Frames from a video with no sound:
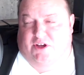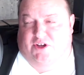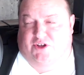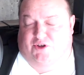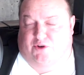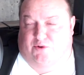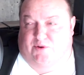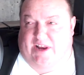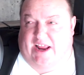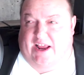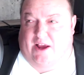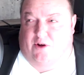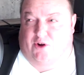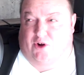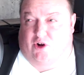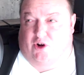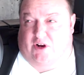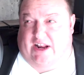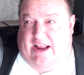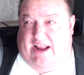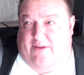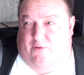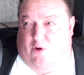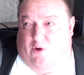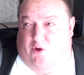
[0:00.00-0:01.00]
So now you're
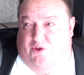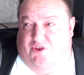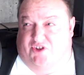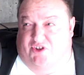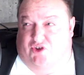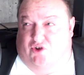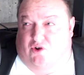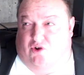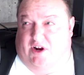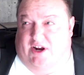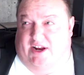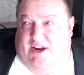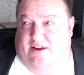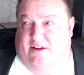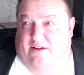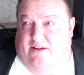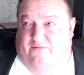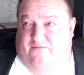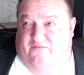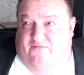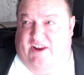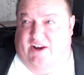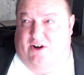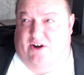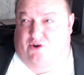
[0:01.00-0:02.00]
going to have all these great
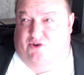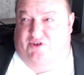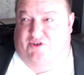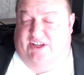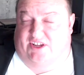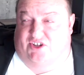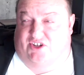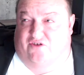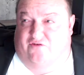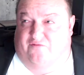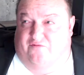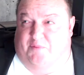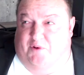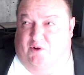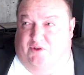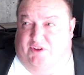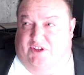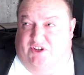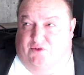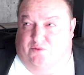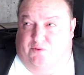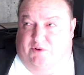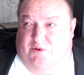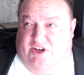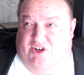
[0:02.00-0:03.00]
vendors that you've built
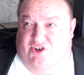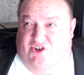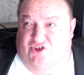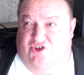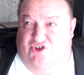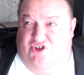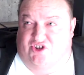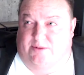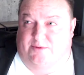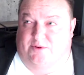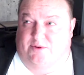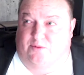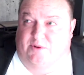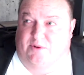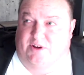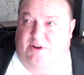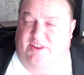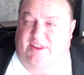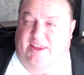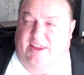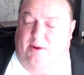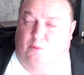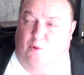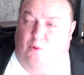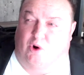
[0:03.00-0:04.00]
these relationships
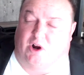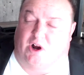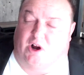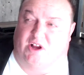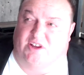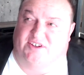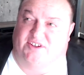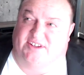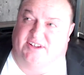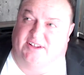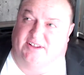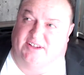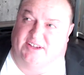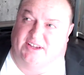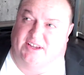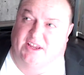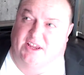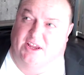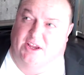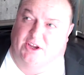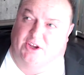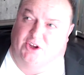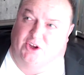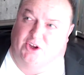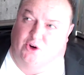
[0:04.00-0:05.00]
with, and we'll constantly,
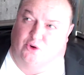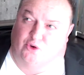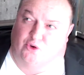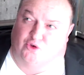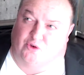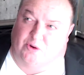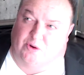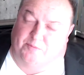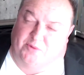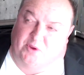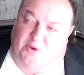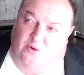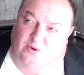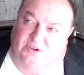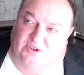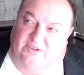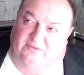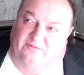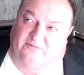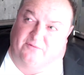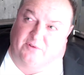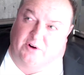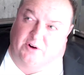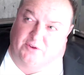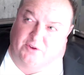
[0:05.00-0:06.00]
drip those
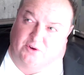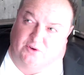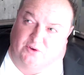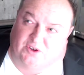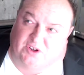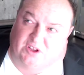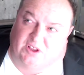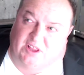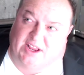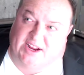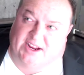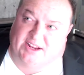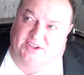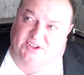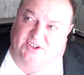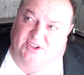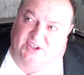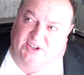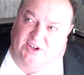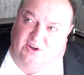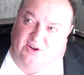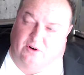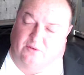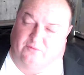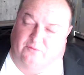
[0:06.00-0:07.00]
in front of those clients
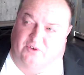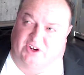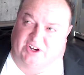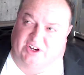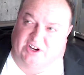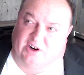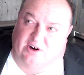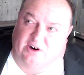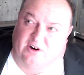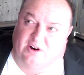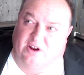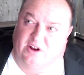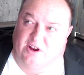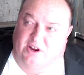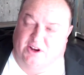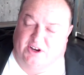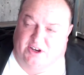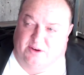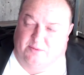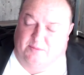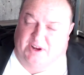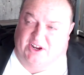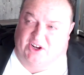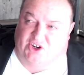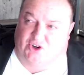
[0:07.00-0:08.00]
year over year
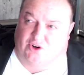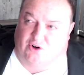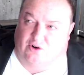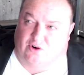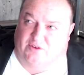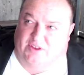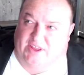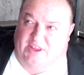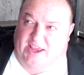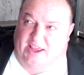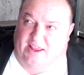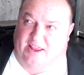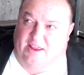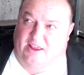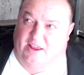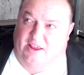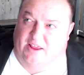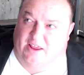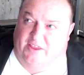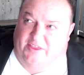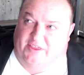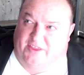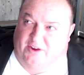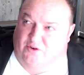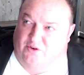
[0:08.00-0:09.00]
to make sure that
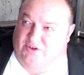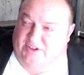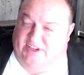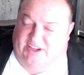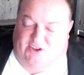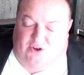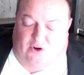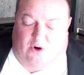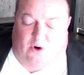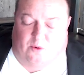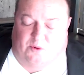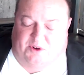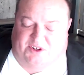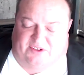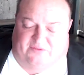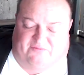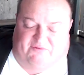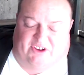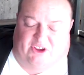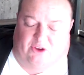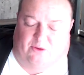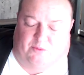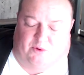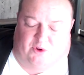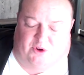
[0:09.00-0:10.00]
those things are always
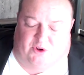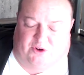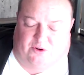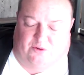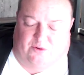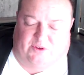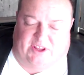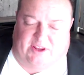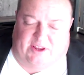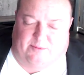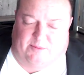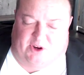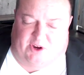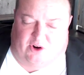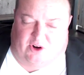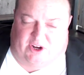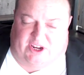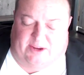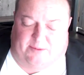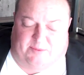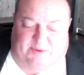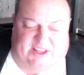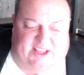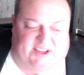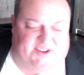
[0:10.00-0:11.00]
available to them and you're
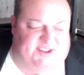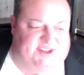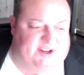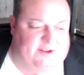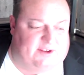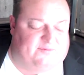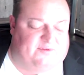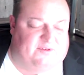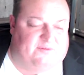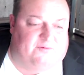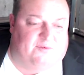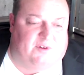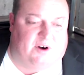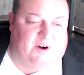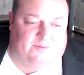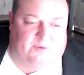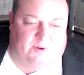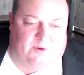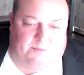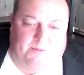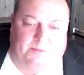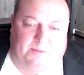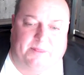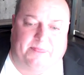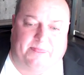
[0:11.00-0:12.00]
keeping that stuff in front of
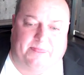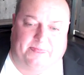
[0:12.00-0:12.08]
them.